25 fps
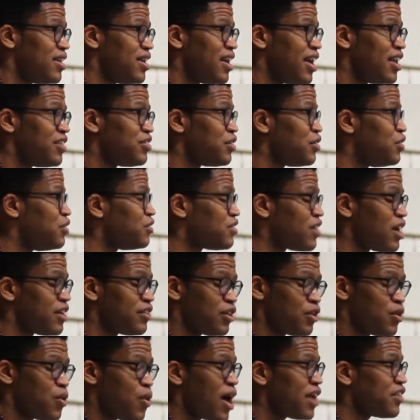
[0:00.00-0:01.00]
And so you start
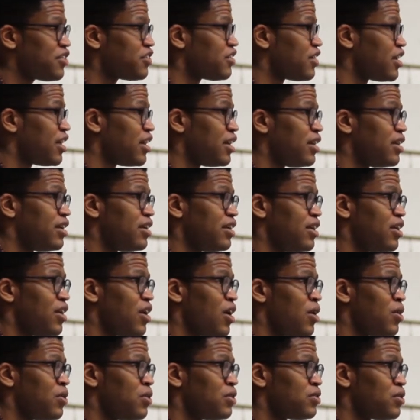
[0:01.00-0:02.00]
to question,
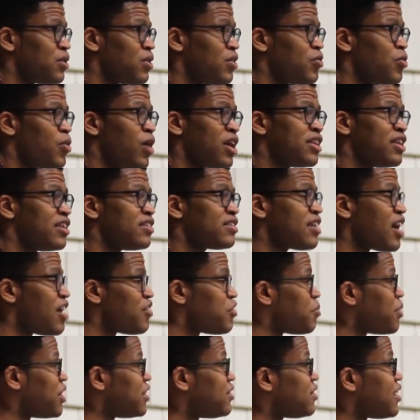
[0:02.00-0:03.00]
sort of what this
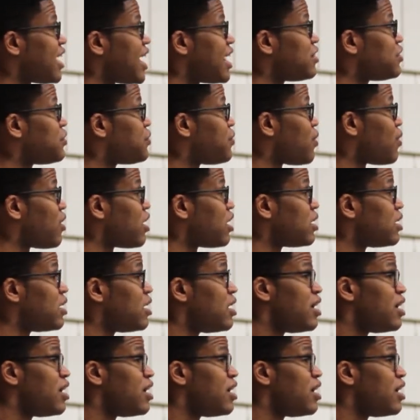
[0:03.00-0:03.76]
government stands for.